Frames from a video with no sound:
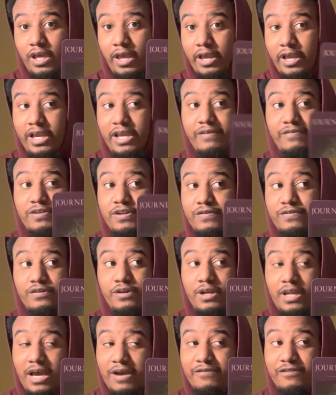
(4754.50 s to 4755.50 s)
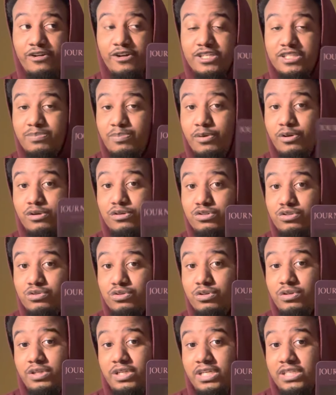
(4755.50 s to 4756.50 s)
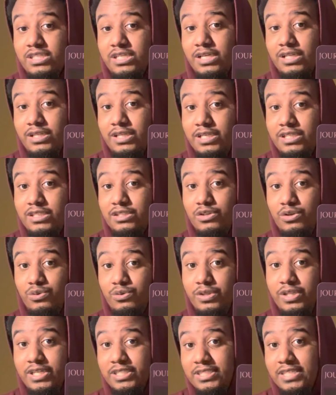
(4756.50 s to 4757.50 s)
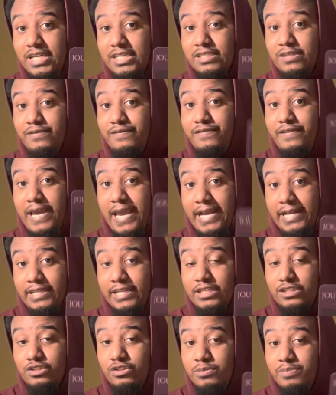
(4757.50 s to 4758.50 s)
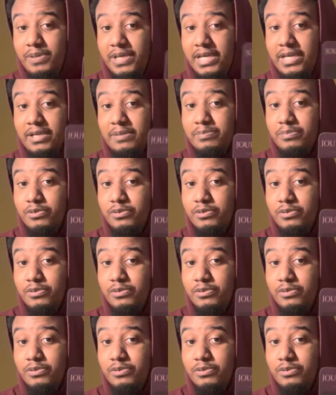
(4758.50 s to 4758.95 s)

even if you're not very spiritual, you need to at least know this as a fact, that you're going